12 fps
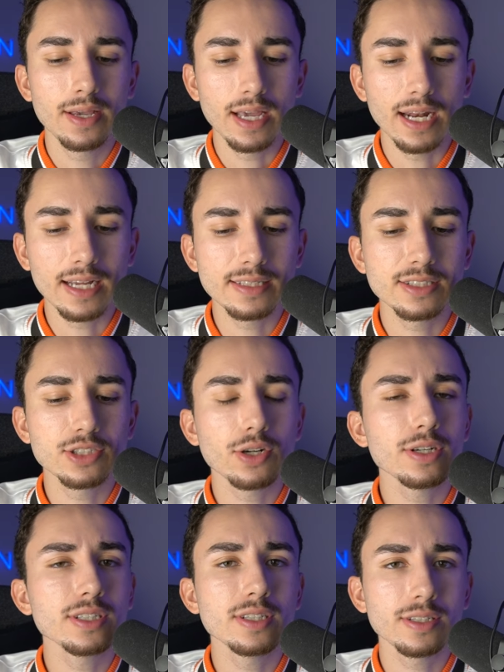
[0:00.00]
and I
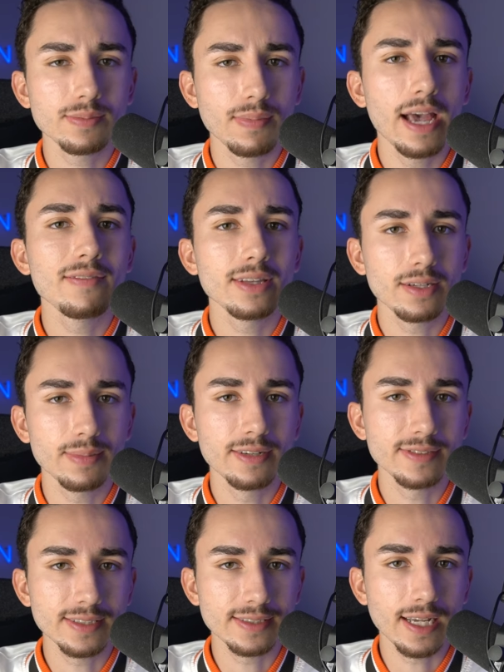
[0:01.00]
started to have a little bit
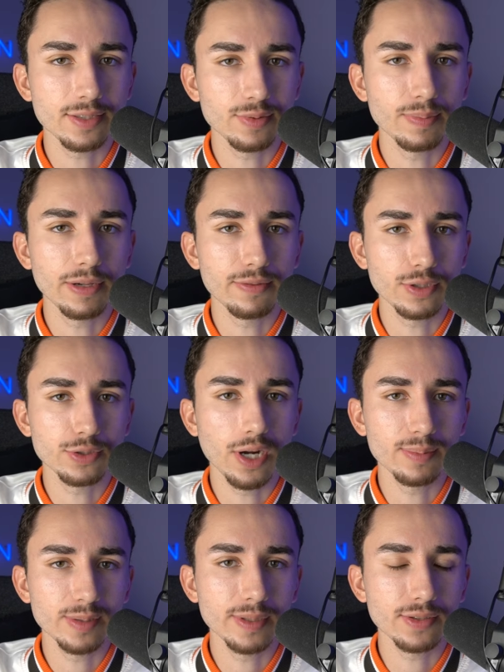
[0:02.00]
of success with my first
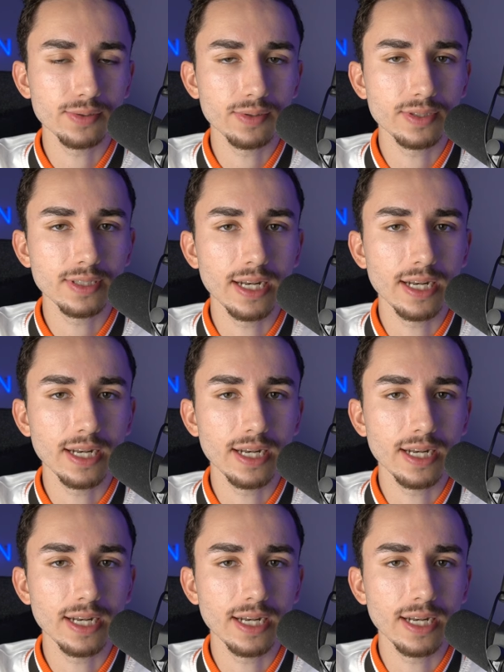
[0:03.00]
dropshipping stores.